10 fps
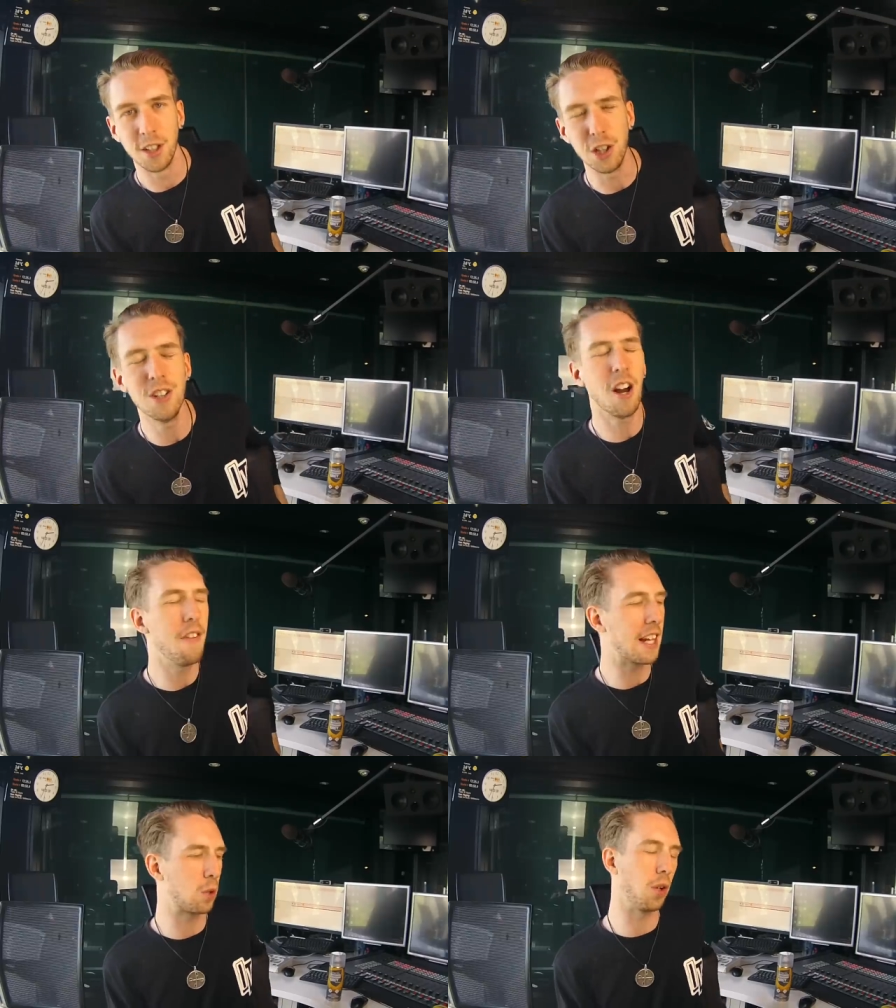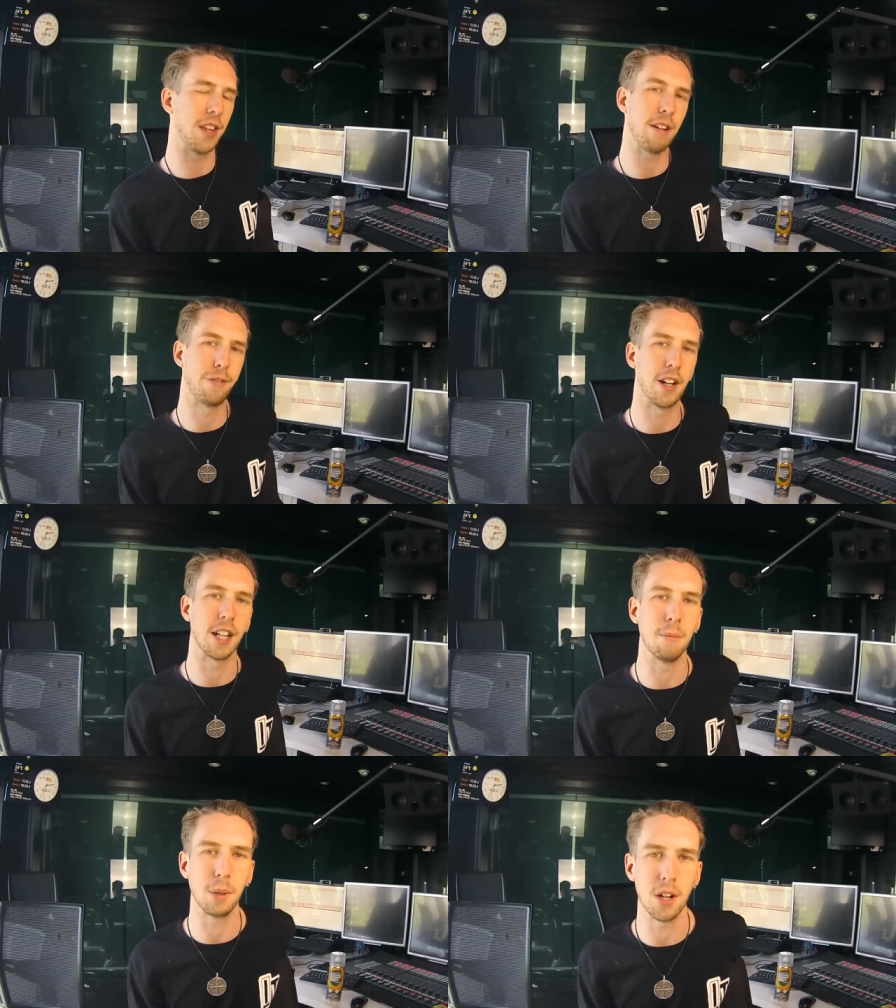You know that's what that
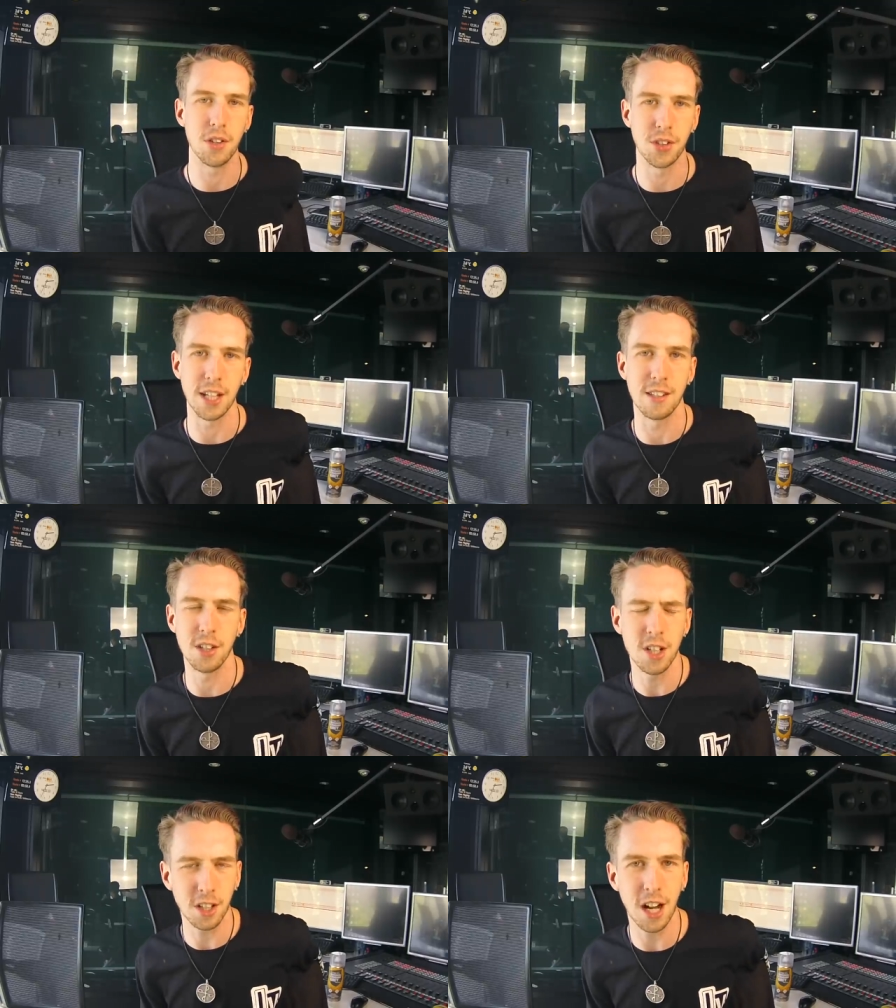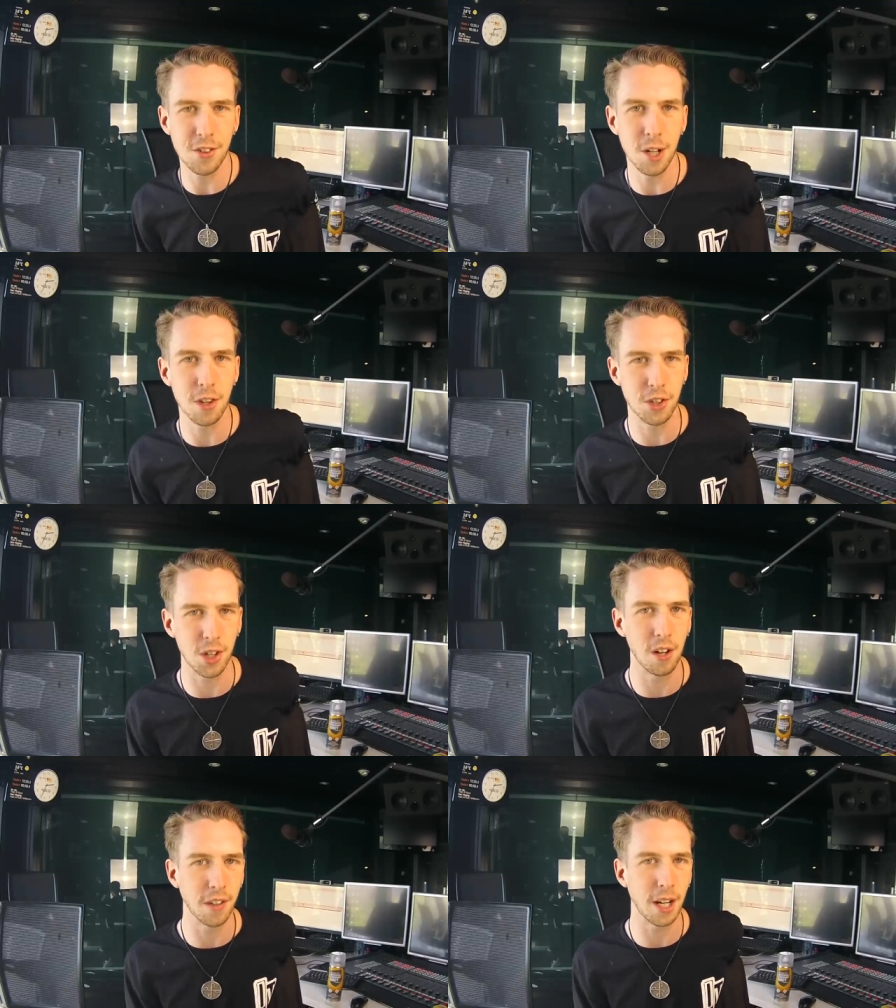fucking Beyonce's. You guys know the
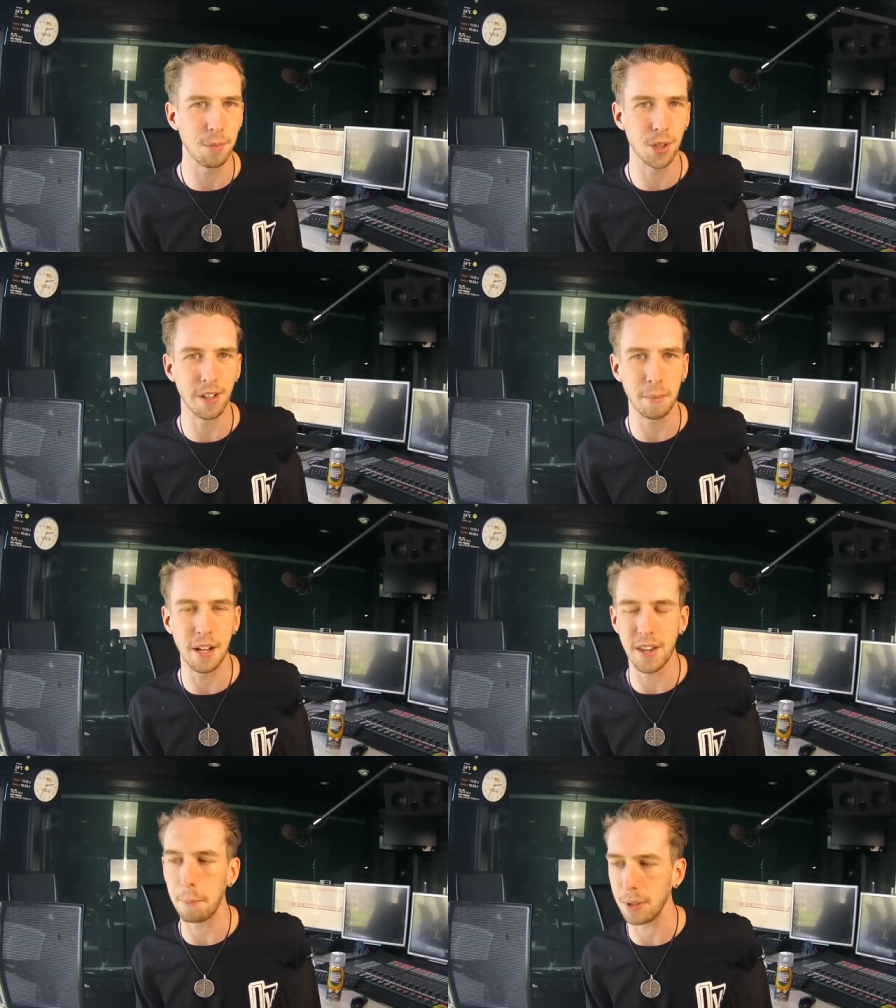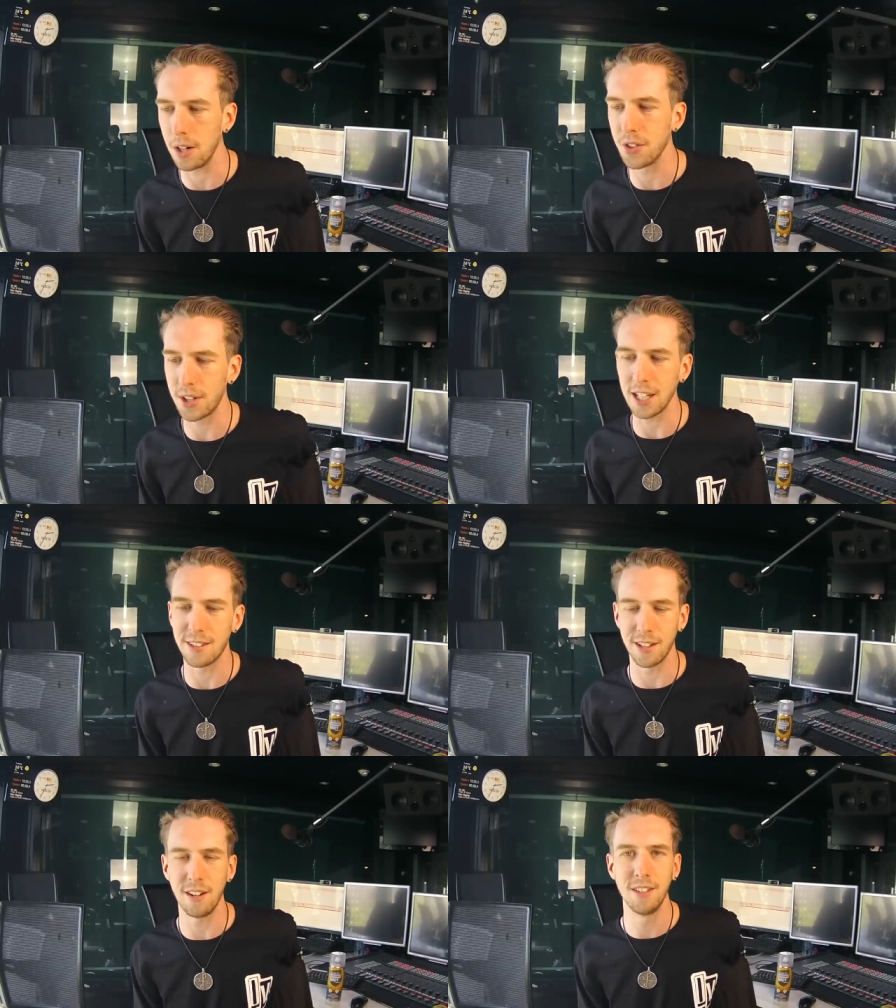song that I'm talking about, that Beyonce
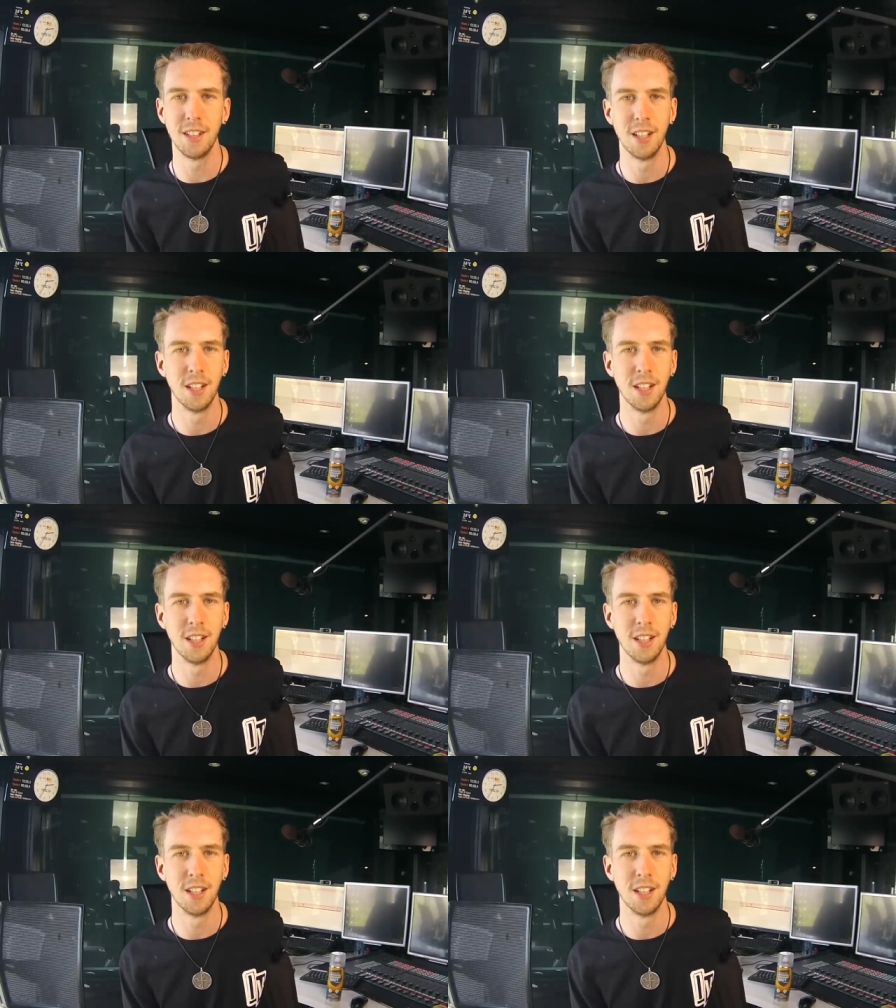song?